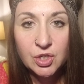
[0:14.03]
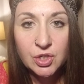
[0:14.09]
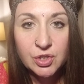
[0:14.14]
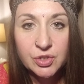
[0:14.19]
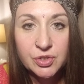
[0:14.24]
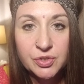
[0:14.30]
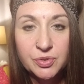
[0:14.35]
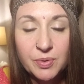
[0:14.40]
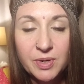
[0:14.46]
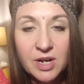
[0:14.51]

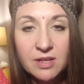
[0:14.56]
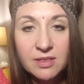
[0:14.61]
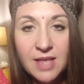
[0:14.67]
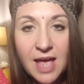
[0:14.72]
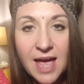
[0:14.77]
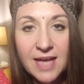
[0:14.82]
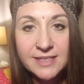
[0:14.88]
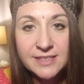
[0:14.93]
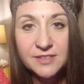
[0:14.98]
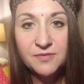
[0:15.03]
So, in our
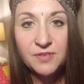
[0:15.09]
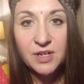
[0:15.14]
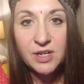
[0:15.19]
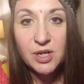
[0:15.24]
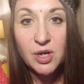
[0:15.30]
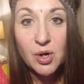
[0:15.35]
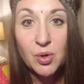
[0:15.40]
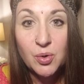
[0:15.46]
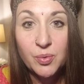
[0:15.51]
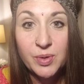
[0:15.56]
last
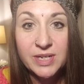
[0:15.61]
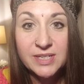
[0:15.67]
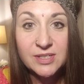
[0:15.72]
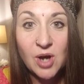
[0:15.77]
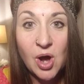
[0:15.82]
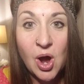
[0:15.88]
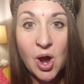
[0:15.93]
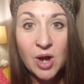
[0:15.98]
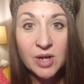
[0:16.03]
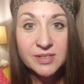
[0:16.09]
video, we
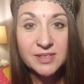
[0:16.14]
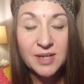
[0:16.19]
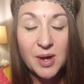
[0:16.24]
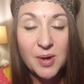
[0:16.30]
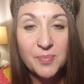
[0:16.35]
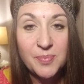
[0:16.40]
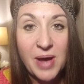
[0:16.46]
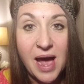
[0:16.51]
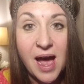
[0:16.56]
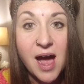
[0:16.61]
talked
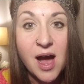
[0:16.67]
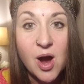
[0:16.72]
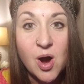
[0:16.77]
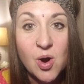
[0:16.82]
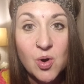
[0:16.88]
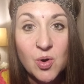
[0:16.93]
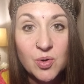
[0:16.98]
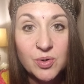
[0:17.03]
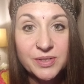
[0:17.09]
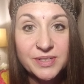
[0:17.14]

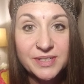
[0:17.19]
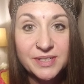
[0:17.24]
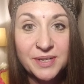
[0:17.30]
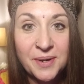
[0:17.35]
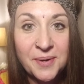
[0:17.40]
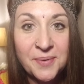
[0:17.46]
about